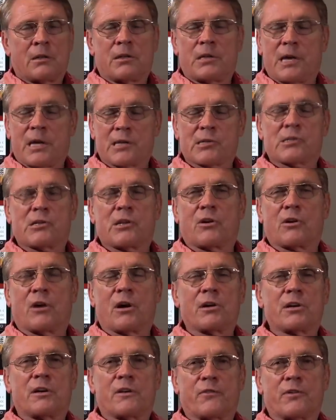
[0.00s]
Yes, there
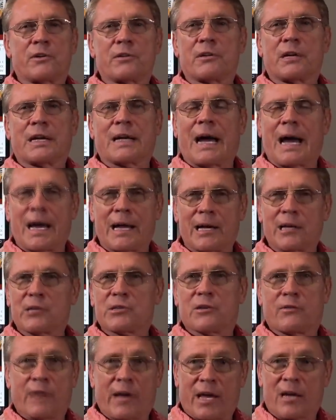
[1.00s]
are different
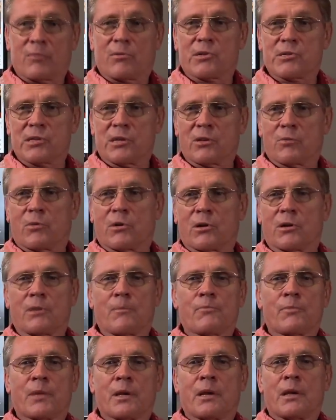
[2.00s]
kinds of animals in the world.
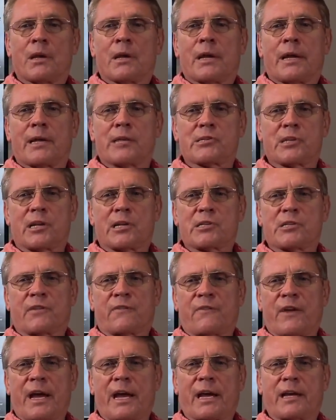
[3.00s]
He said it's a
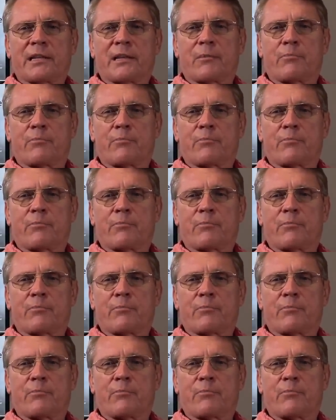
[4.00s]
fact